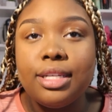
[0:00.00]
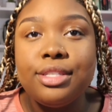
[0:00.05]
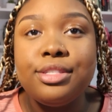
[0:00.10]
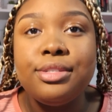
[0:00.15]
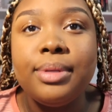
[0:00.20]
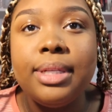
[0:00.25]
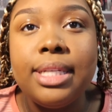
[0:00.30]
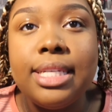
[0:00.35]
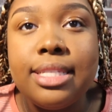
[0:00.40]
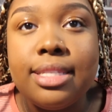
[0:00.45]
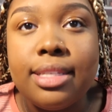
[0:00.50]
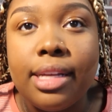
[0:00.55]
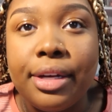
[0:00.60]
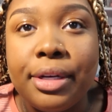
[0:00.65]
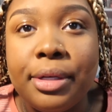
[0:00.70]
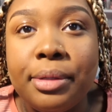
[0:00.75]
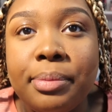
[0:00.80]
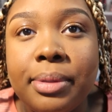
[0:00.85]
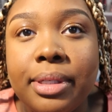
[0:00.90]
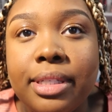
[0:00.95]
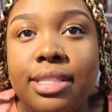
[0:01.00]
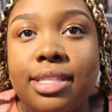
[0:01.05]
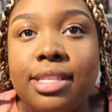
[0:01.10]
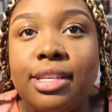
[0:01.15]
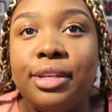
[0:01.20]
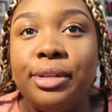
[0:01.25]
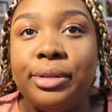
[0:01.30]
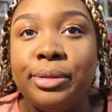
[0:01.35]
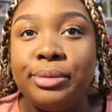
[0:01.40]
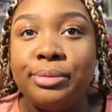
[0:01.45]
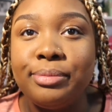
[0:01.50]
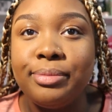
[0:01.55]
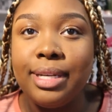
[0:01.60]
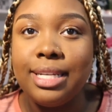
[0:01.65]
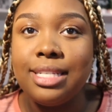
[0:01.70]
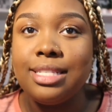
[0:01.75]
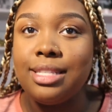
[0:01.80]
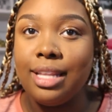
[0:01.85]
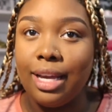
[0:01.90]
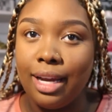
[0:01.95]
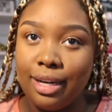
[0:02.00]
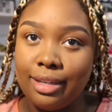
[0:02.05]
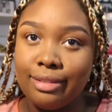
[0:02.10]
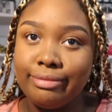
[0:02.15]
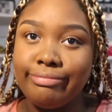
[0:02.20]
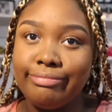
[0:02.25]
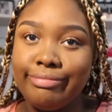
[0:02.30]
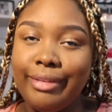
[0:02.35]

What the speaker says: It's really subtle, but it's cute. It's there.